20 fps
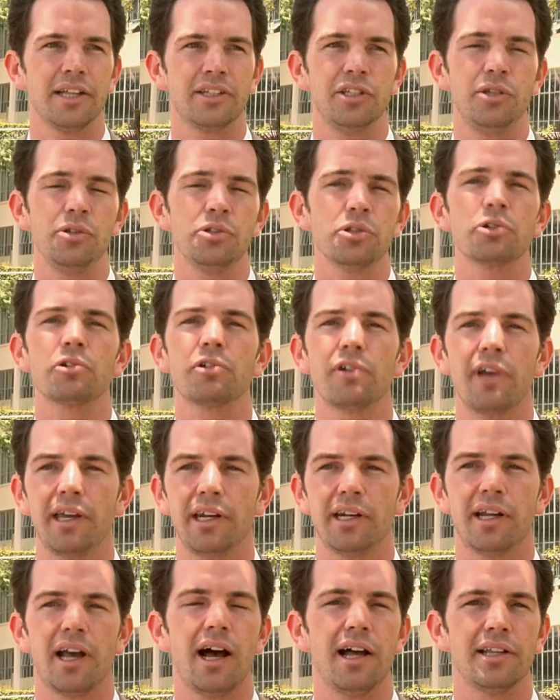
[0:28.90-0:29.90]
It's
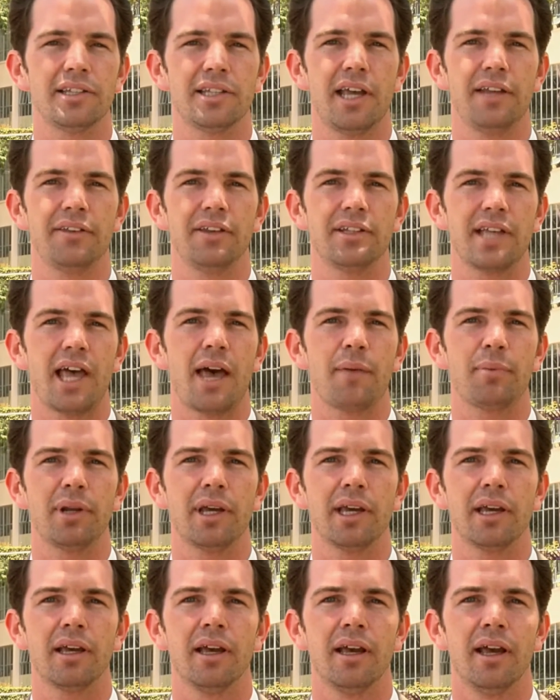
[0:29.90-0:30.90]
user-created content that's
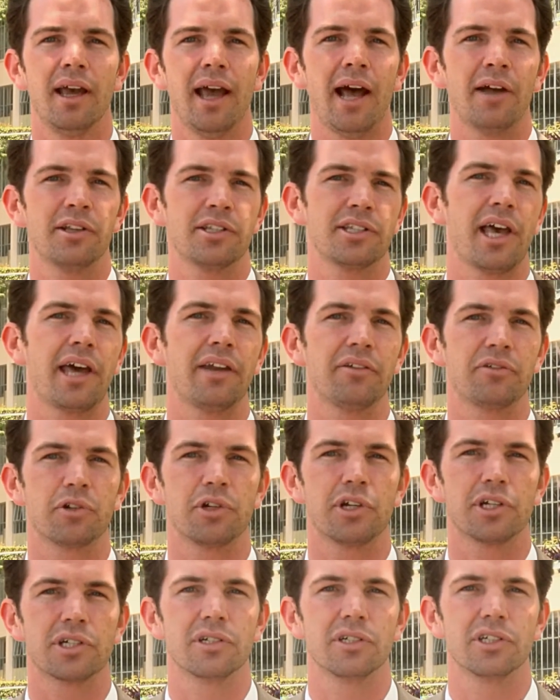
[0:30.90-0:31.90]
happening outside of
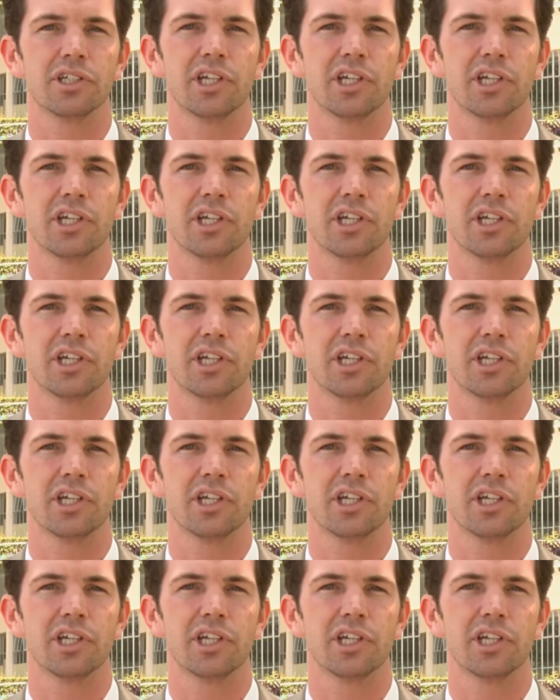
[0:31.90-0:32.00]
traditional